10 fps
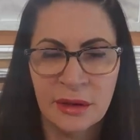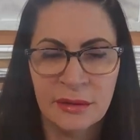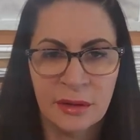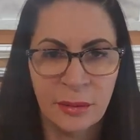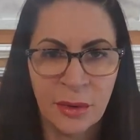
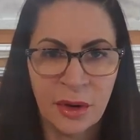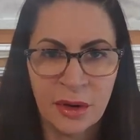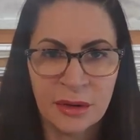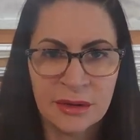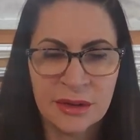the
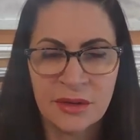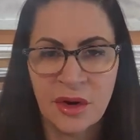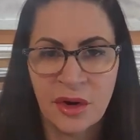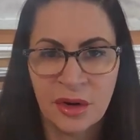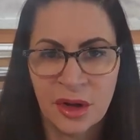malls,
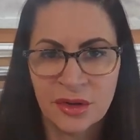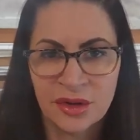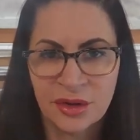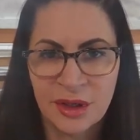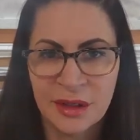our
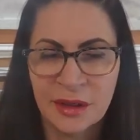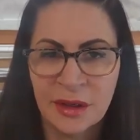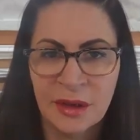country.